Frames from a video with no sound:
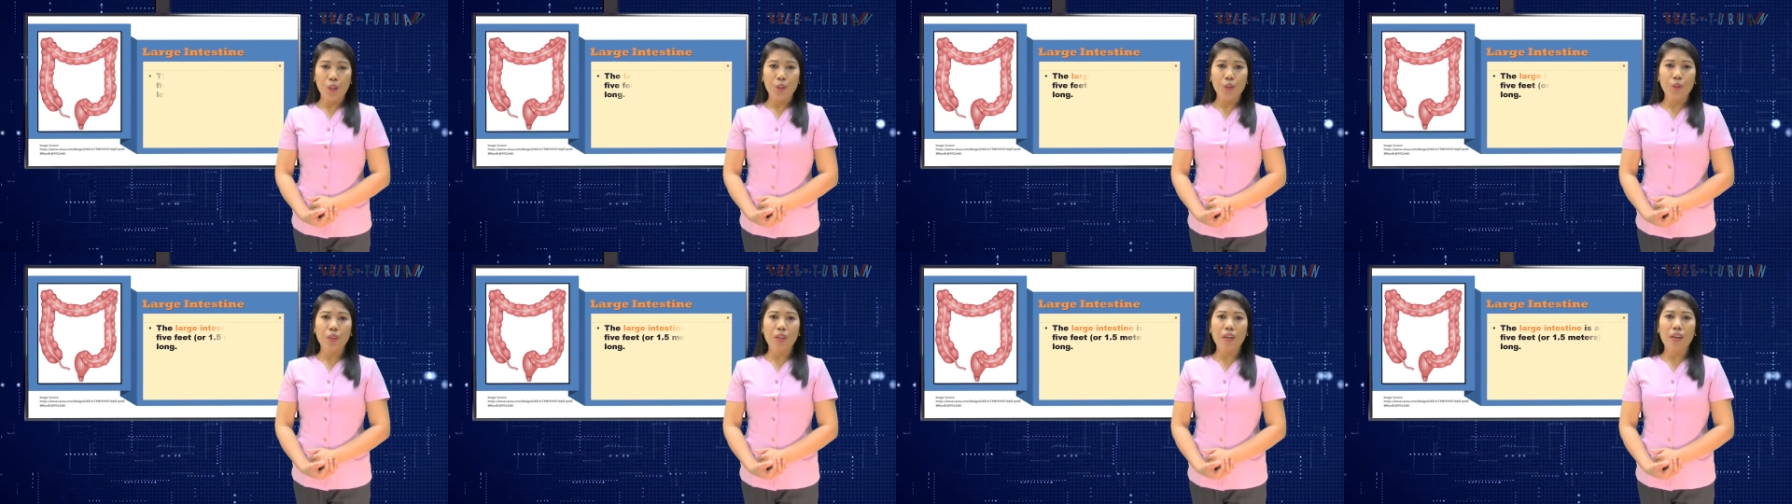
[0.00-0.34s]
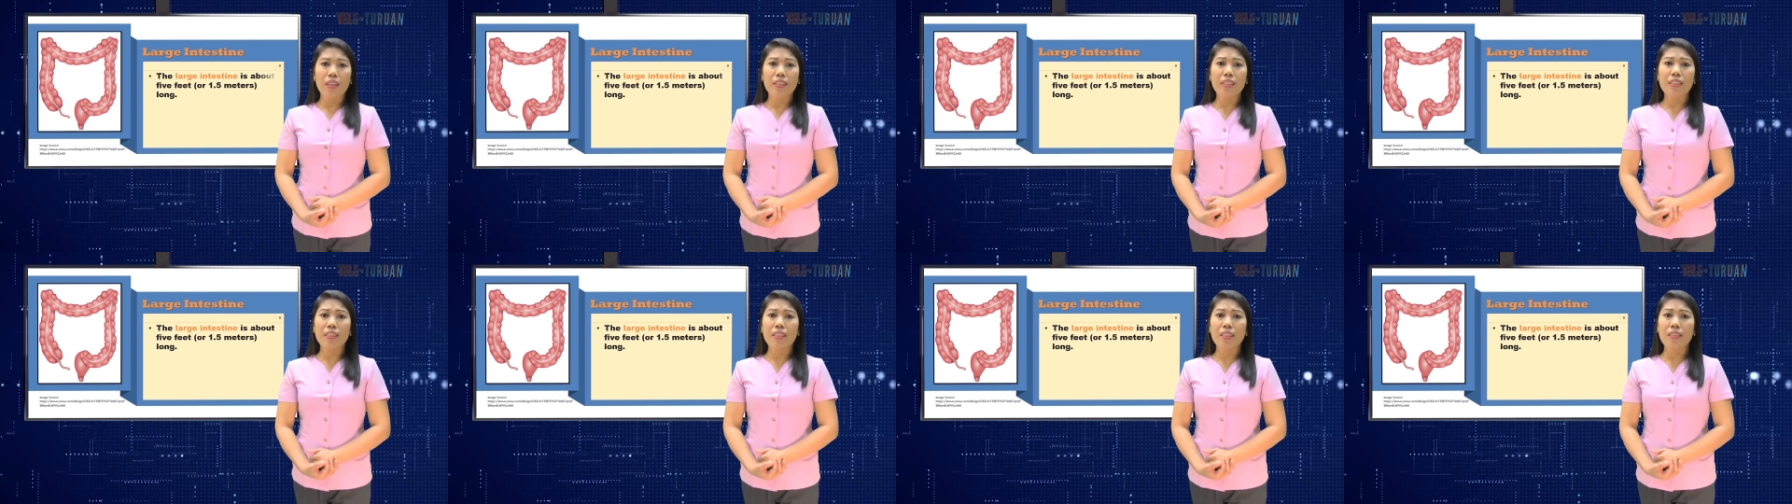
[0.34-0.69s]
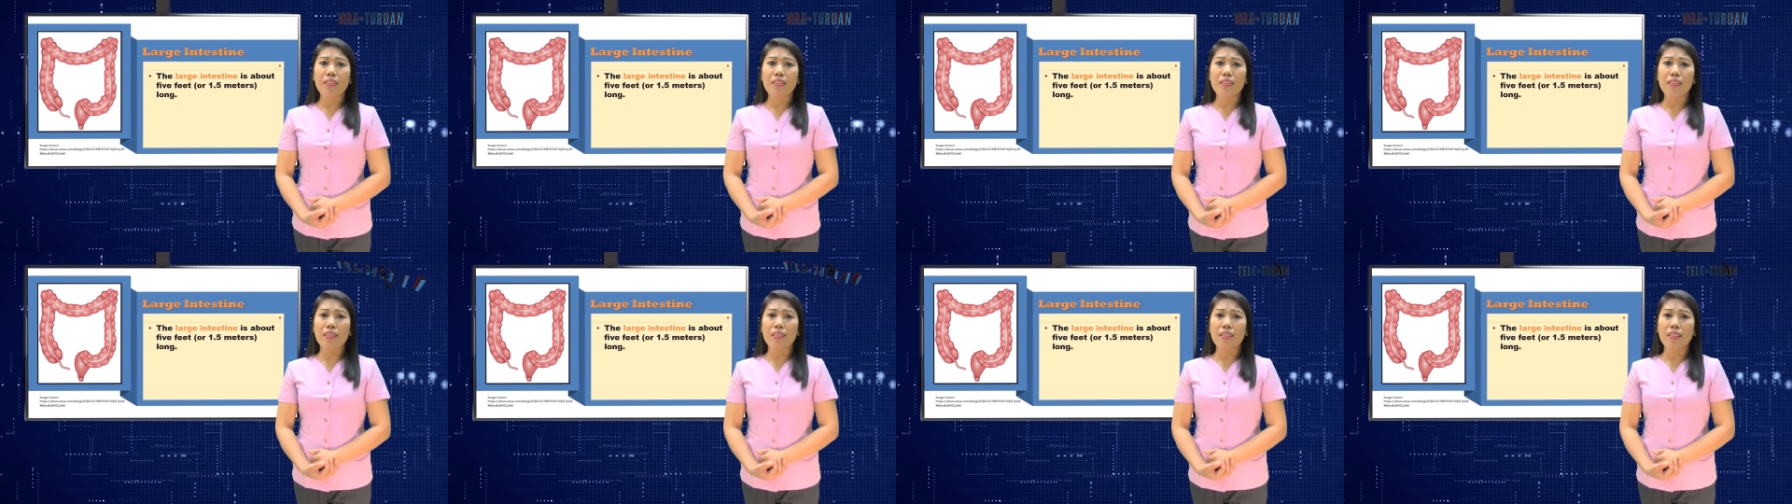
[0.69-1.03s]
Your large
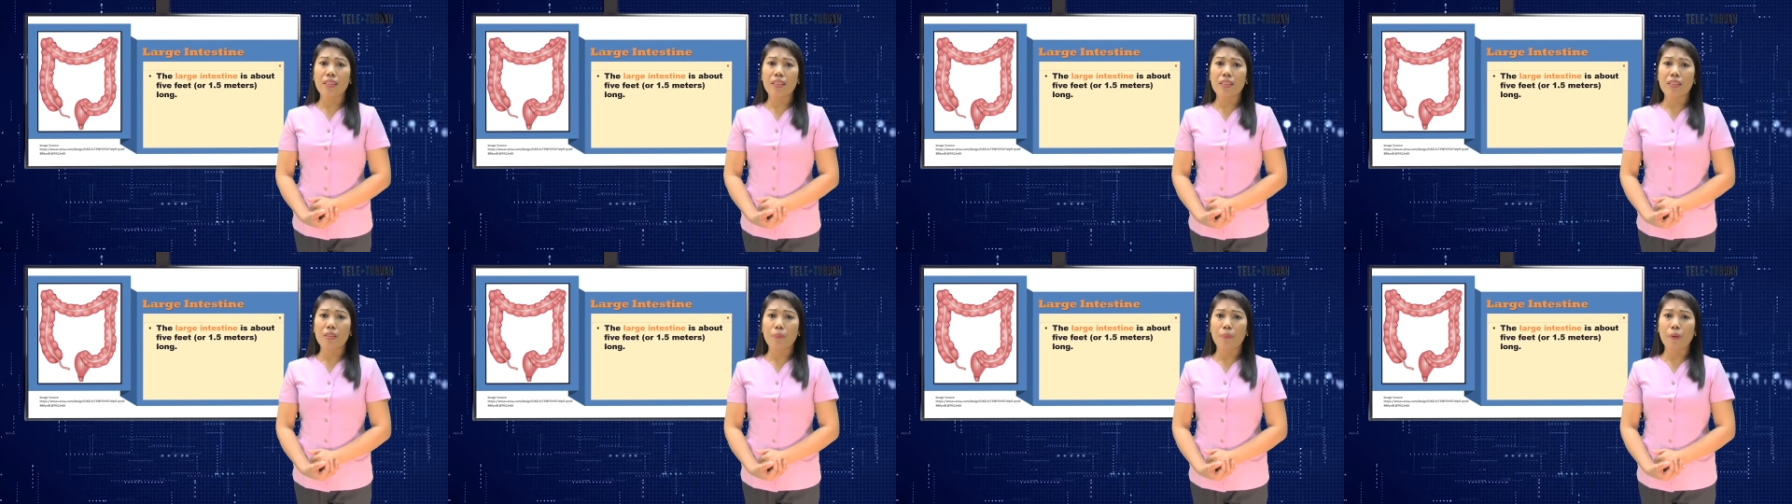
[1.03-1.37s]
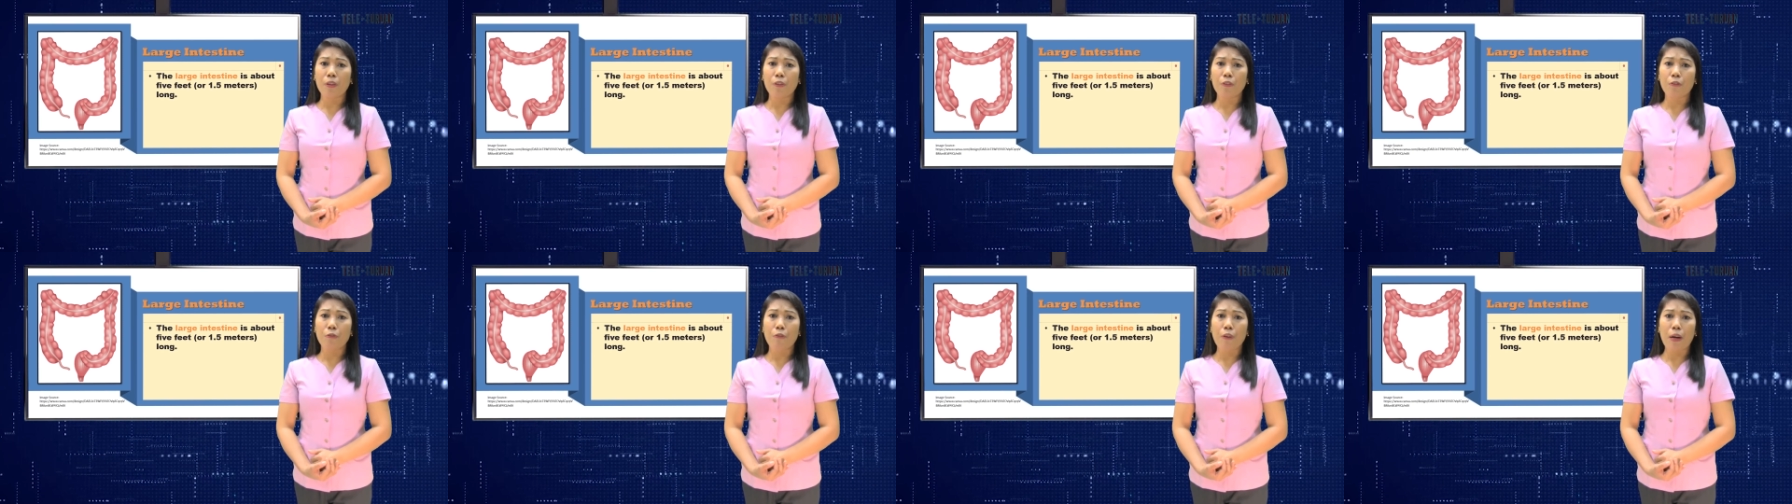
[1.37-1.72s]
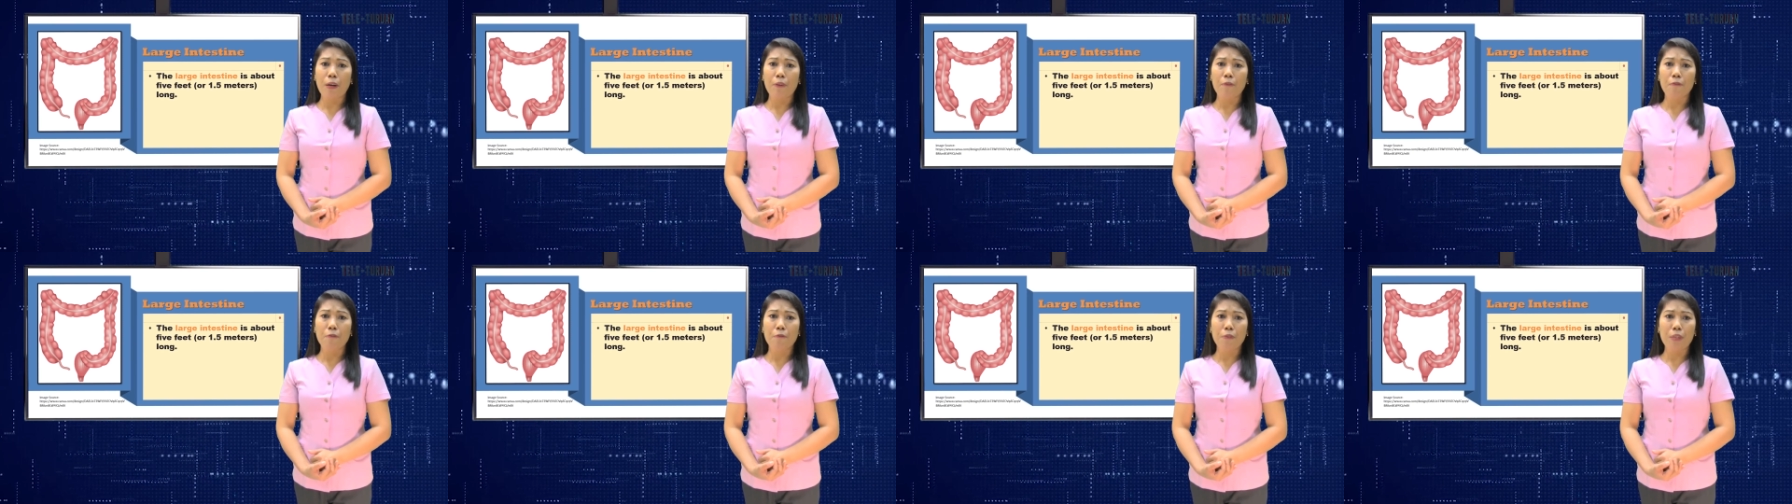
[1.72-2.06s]
intestine is about
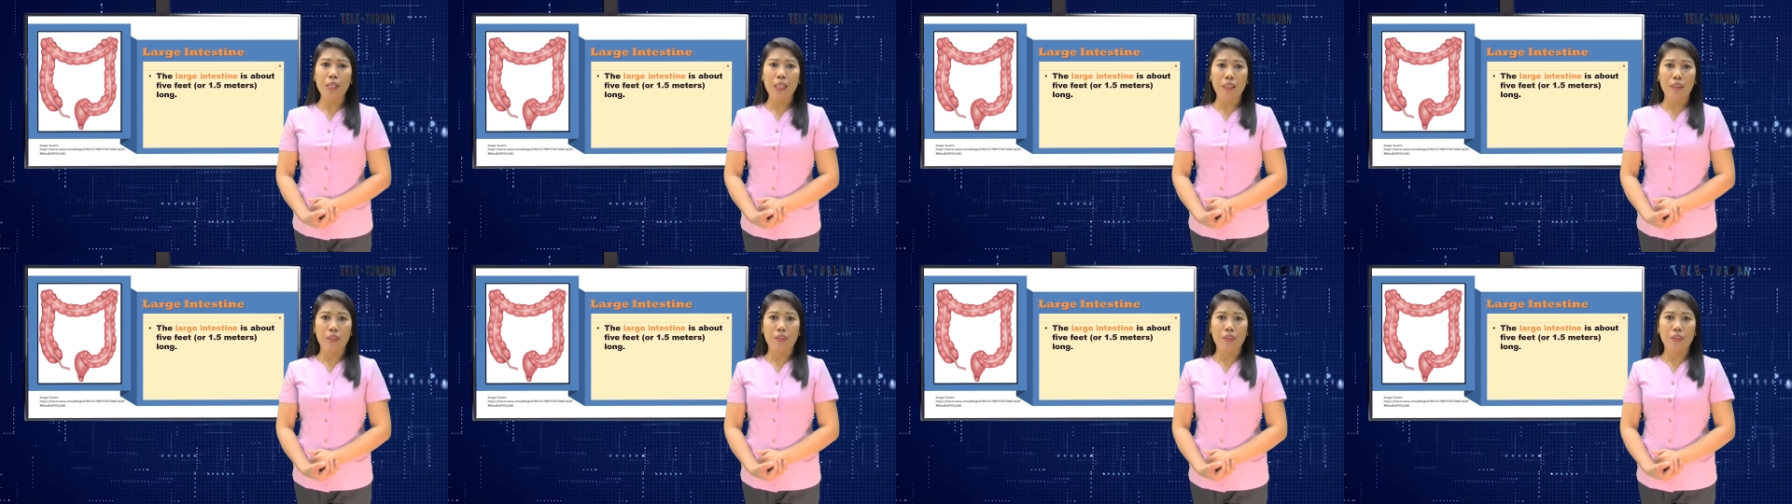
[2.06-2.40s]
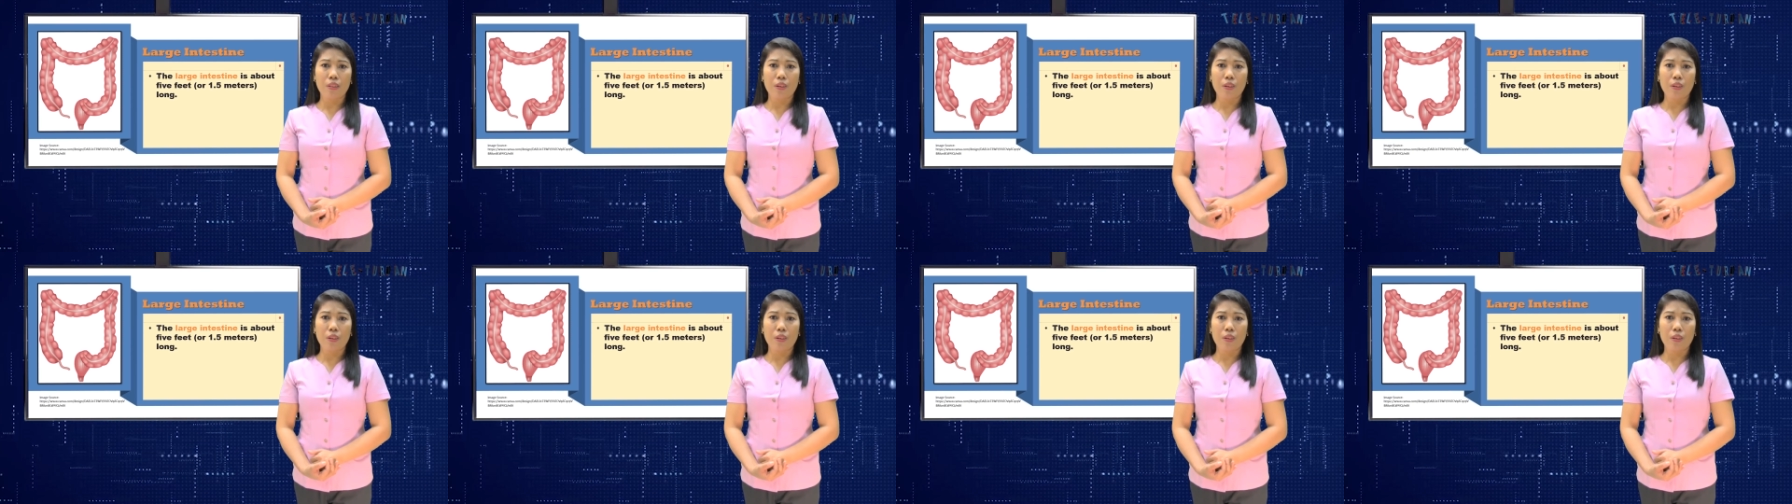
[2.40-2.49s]
5 feet